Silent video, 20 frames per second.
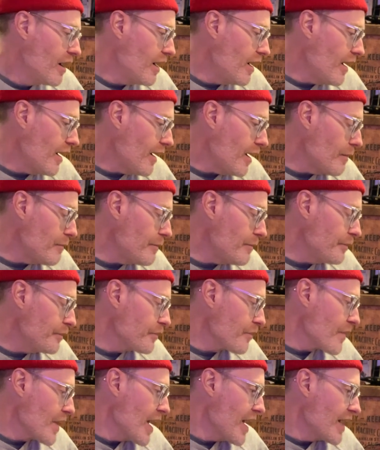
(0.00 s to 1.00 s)

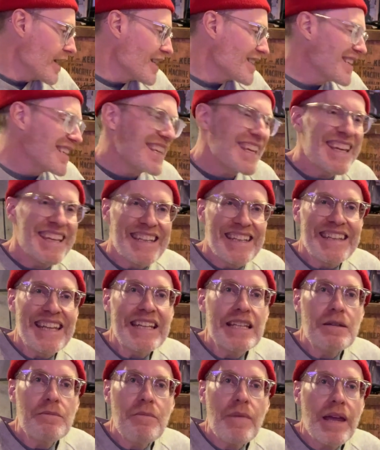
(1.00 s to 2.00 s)
Because um, again,
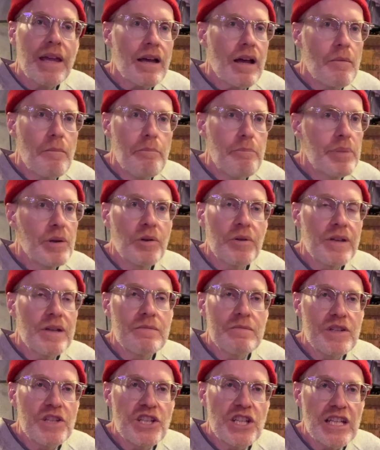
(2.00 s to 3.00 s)
they didn't make a
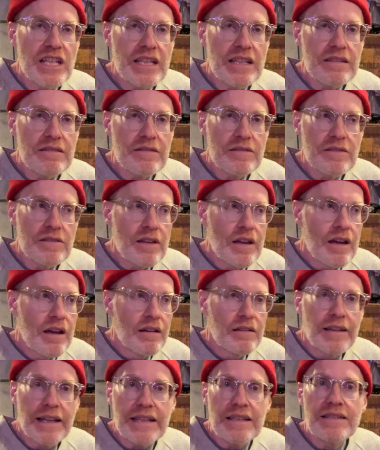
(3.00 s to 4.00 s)
billion machines
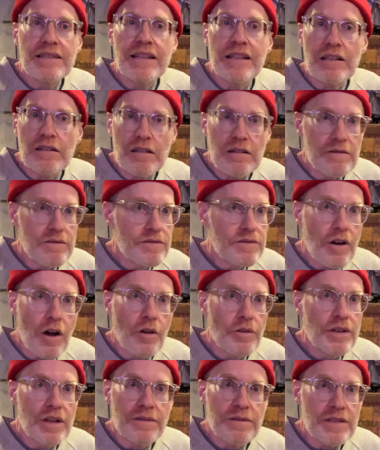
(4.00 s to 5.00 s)
like Singer of
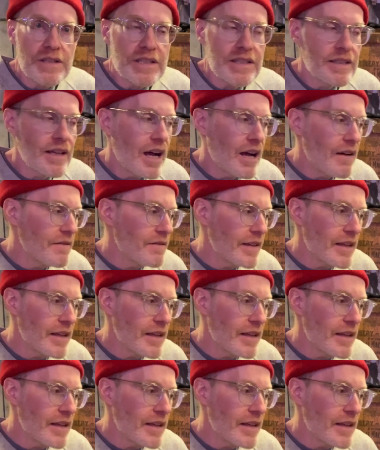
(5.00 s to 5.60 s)
all different stuff.